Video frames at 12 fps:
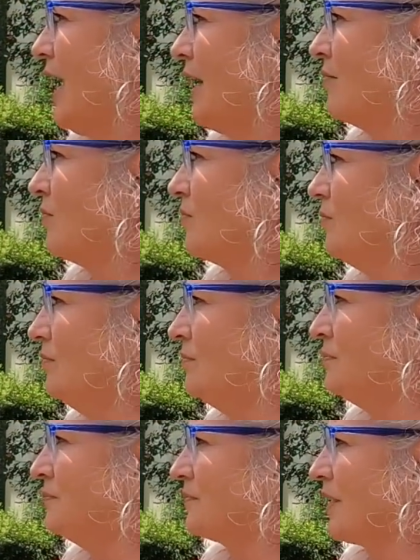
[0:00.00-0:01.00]
And
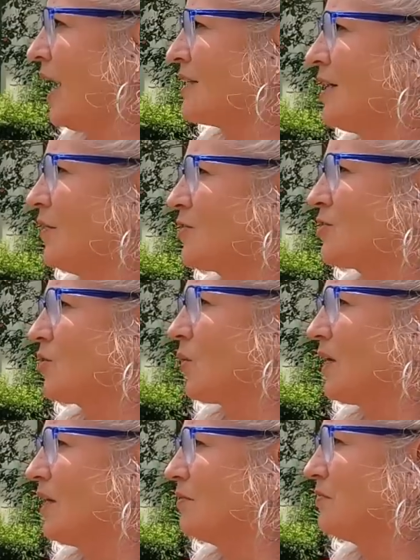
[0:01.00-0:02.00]
I tell the
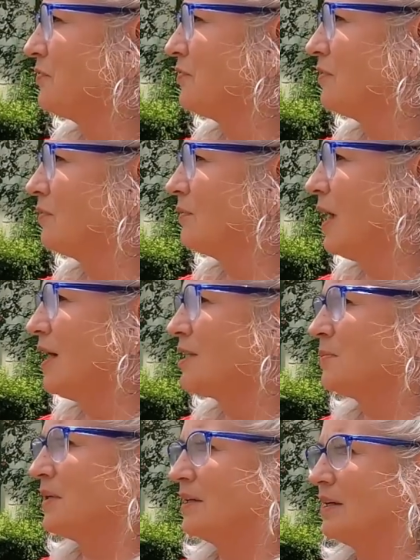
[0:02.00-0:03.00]
story of my
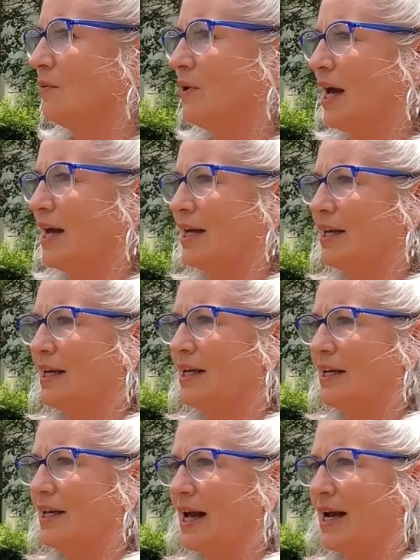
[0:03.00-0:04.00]
husband when
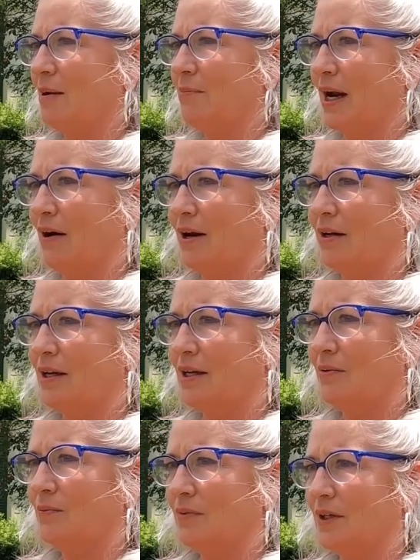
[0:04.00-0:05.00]
he and I got married.
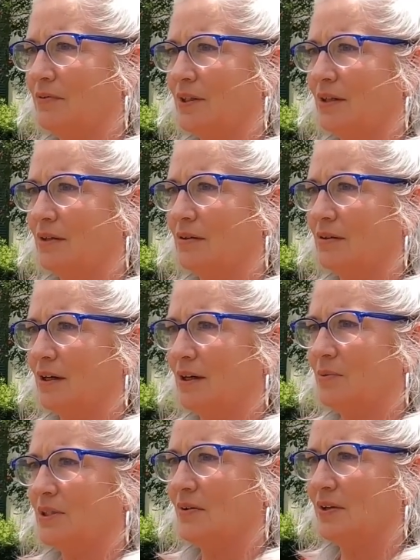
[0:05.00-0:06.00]
He
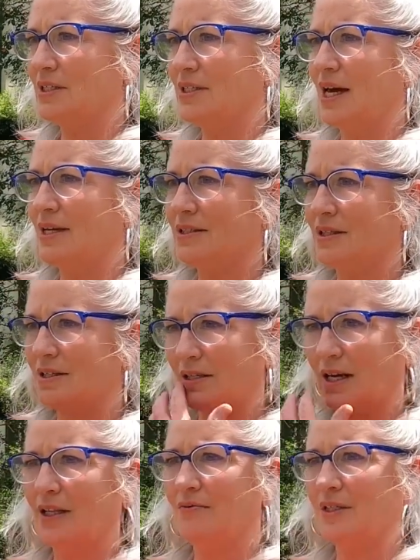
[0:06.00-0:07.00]
was living in
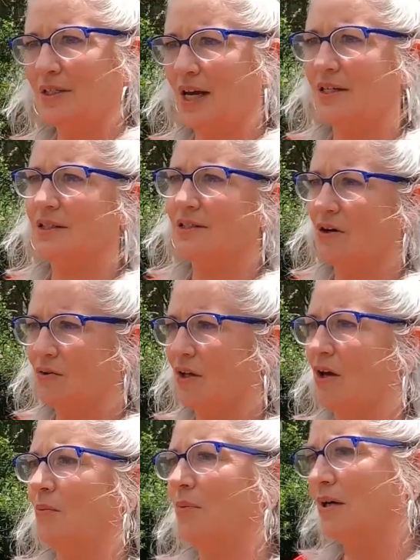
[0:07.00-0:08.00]
Texas. I lived in Texas,
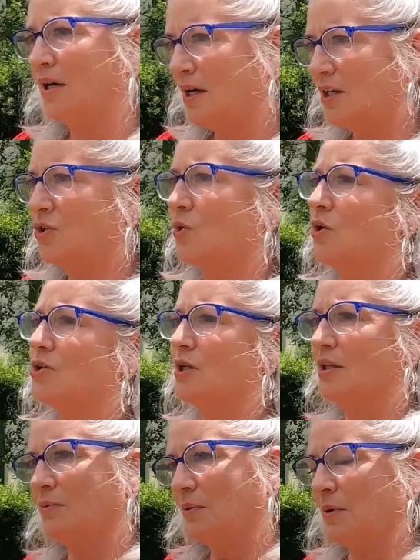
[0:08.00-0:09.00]
Oklahoma,
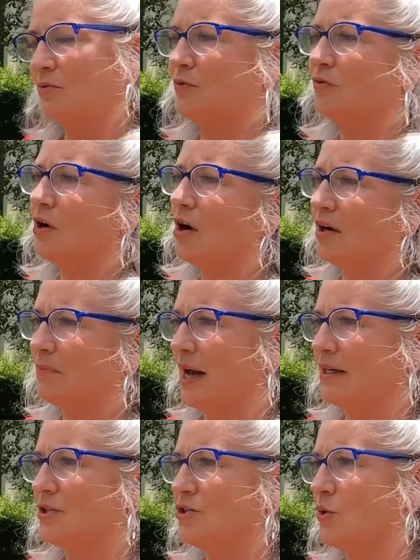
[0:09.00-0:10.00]
Georgia. Then we moved to Florida,
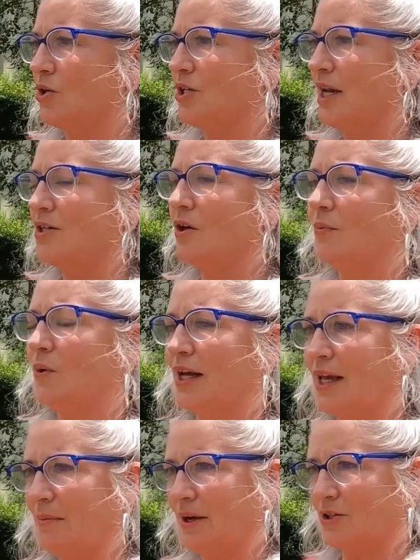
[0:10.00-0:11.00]
back to Georgia. And I told him when
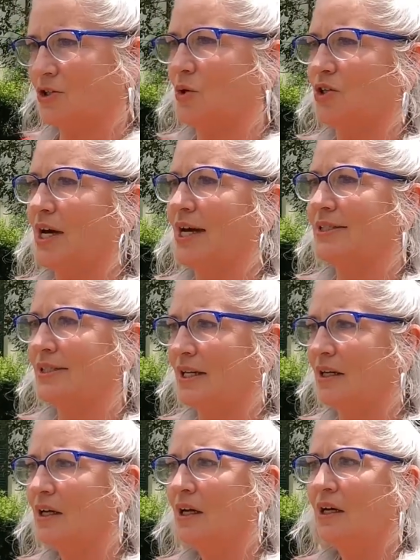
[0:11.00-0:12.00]
I came back to Georgia, I
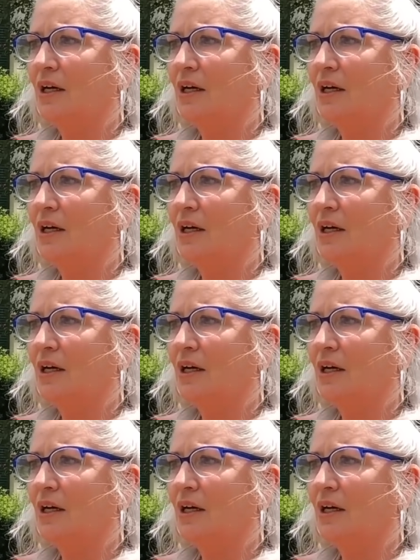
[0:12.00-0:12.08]
said,